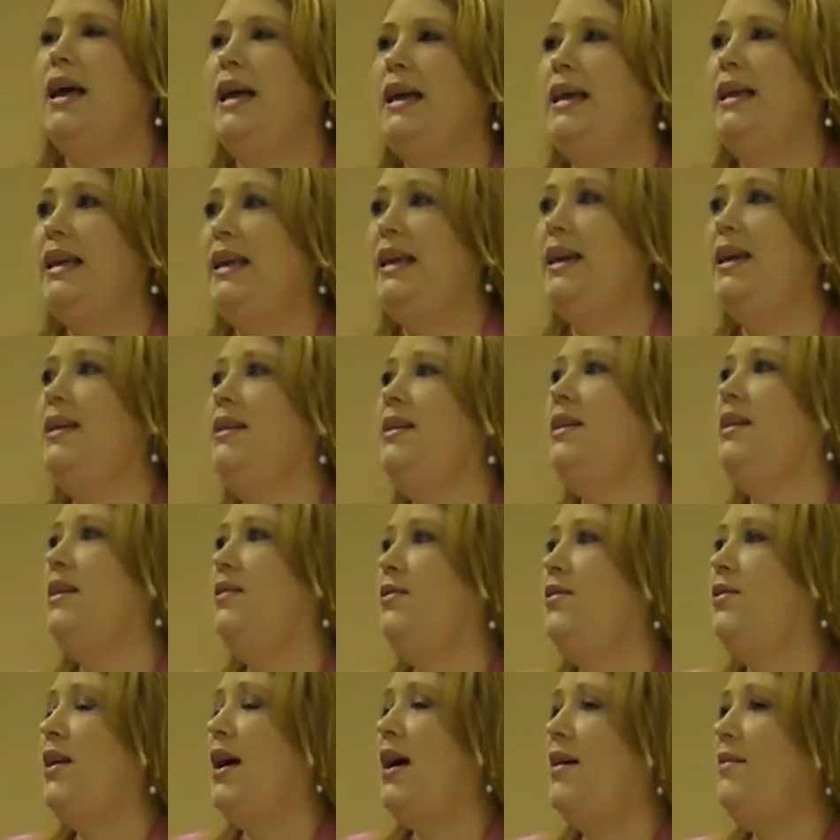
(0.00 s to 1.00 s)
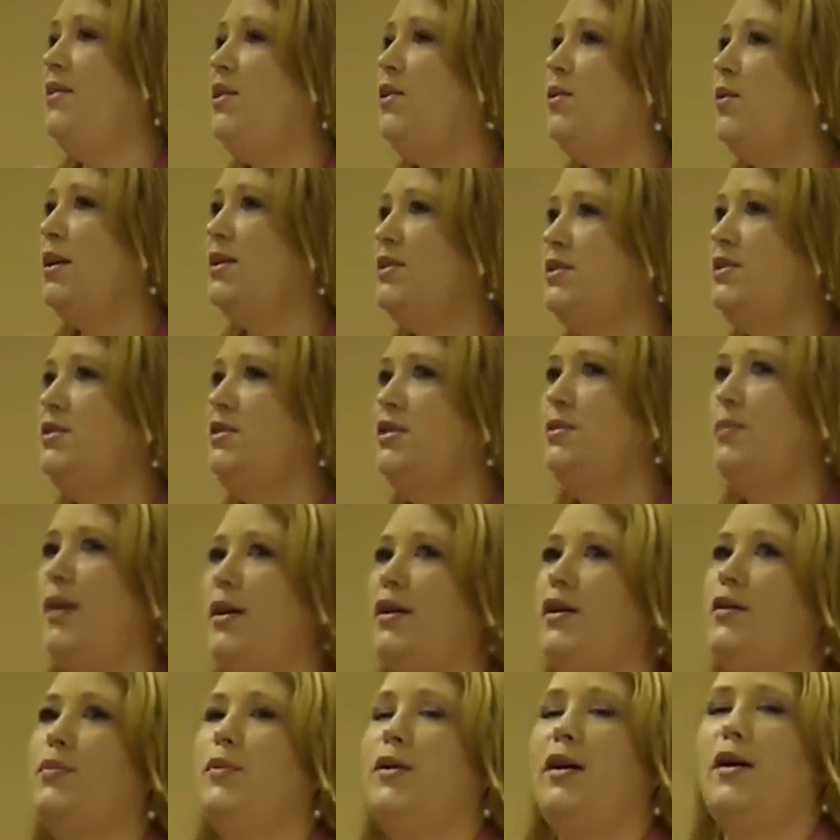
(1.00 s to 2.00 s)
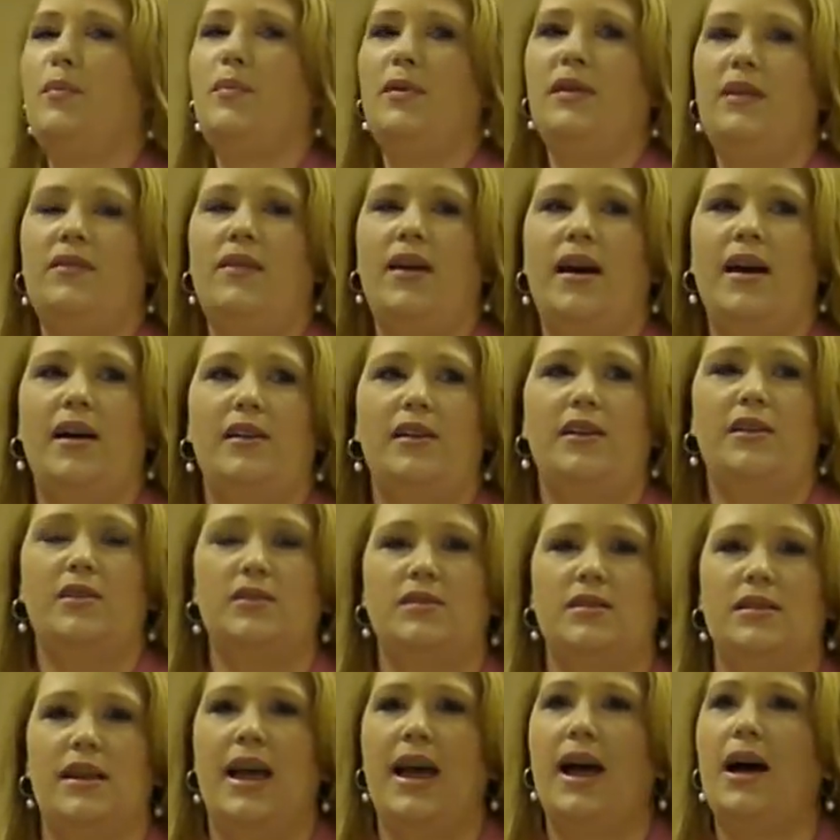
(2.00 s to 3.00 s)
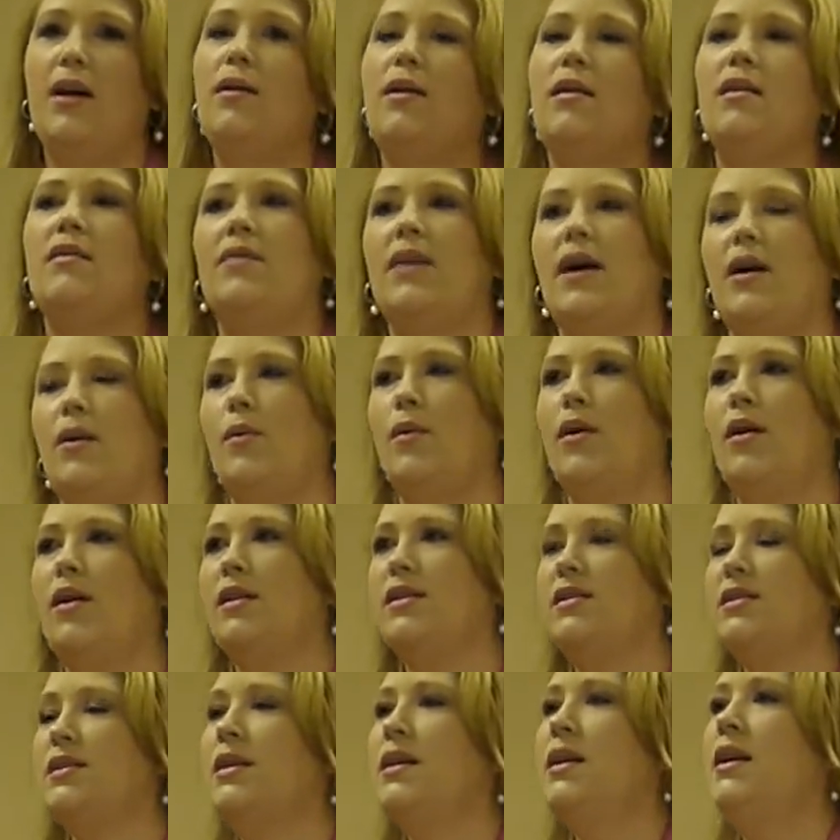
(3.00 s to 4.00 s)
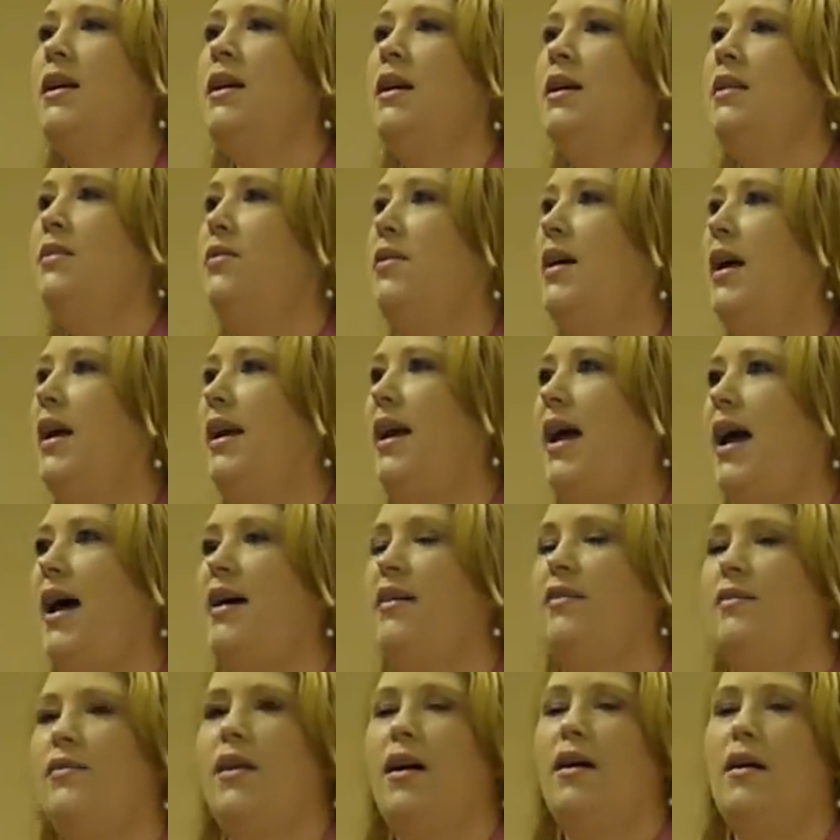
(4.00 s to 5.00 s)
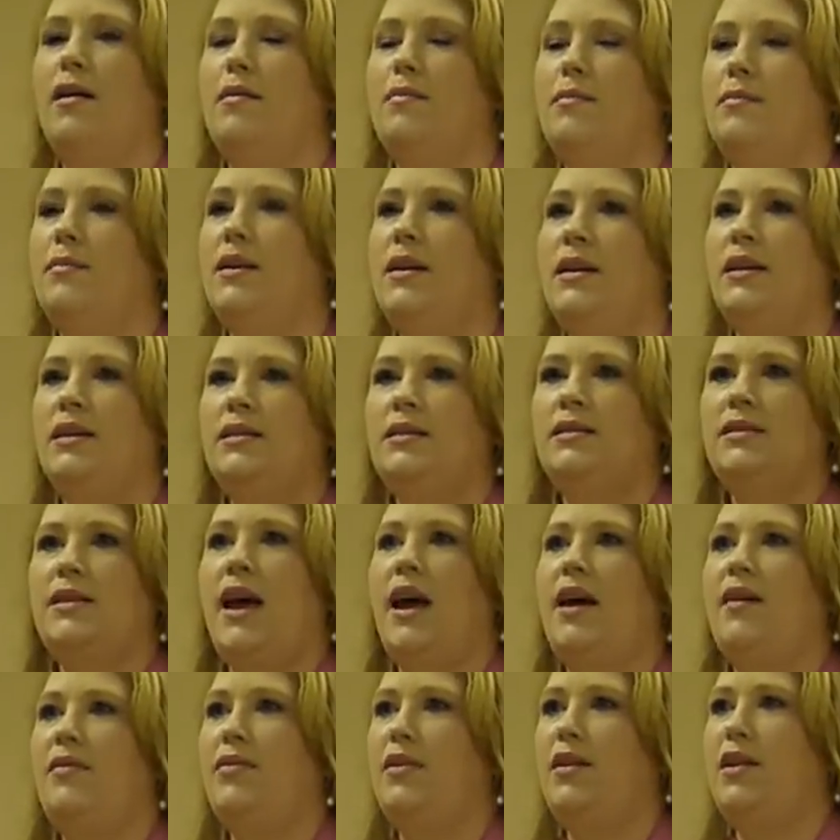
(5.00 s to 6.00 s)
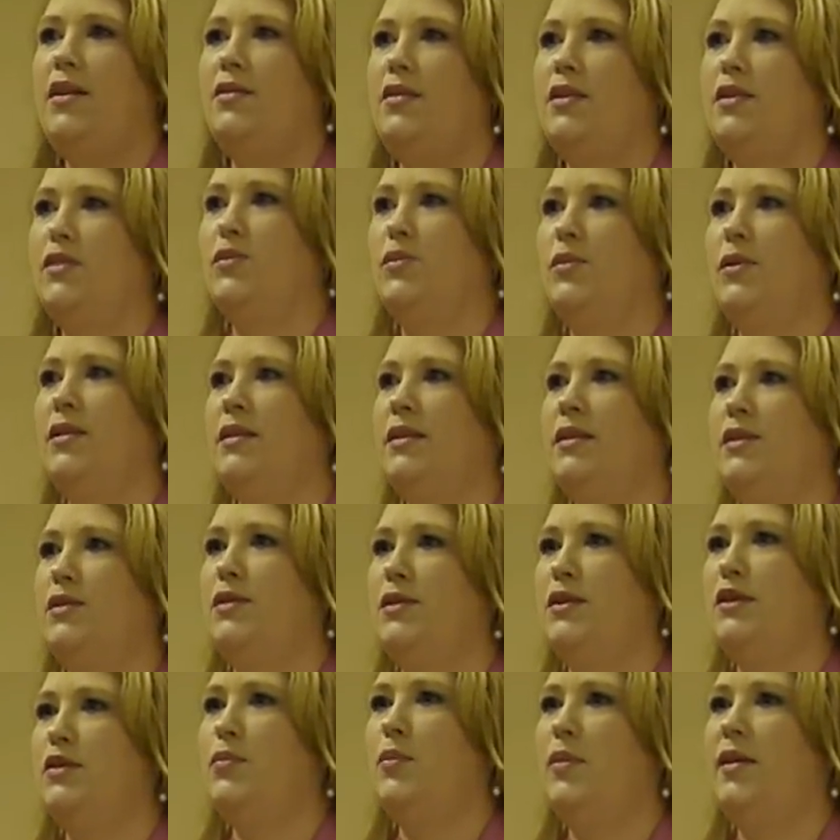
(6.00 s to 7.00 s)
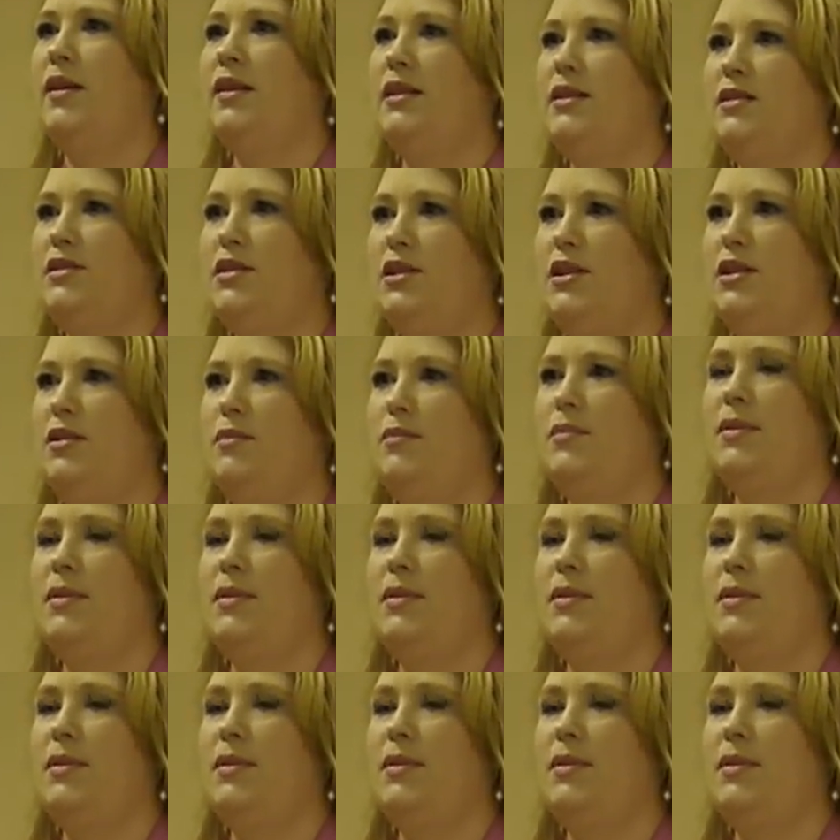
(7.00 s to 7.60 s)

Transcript: Again, if you have any questions about your property values and how all that works, they have um, staff there that's willing to explain it to you.